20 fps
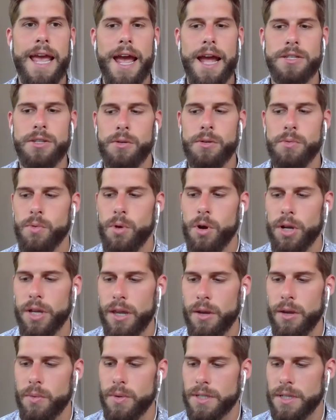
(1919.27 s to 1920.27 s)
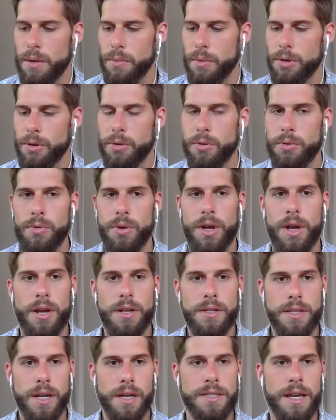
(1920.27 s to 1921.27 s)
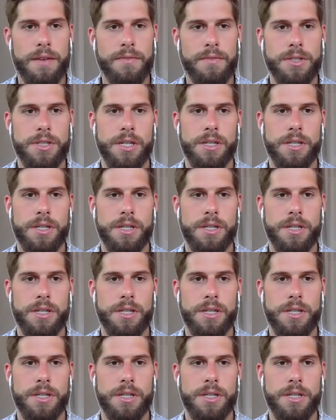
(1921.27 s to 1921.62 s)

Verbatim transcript: And so working with someone who does have a